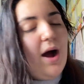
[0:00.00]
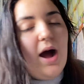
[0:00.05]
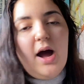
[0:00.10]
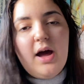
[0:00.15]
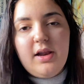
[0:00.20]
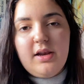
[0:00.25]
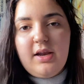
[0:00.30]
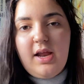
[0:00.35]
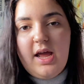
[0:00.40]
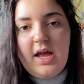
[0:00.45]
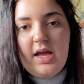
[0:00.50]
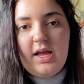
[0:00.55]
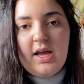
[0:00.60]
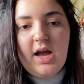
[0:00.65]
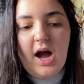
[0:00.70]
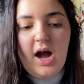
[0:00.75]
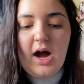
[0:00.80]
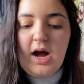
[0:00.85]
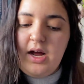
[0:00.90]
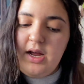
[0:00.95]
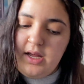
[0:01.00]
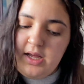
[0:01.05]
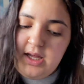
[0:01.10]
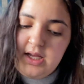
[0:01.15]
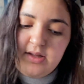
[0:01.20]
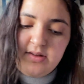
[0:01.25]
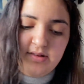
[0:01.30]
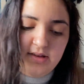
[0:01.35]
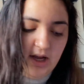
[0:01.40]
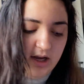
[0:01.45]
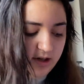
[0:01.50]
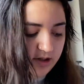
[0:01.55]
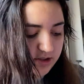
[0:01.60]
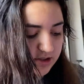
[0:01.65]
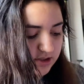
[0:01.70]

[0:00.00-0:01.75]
and a high heat setting.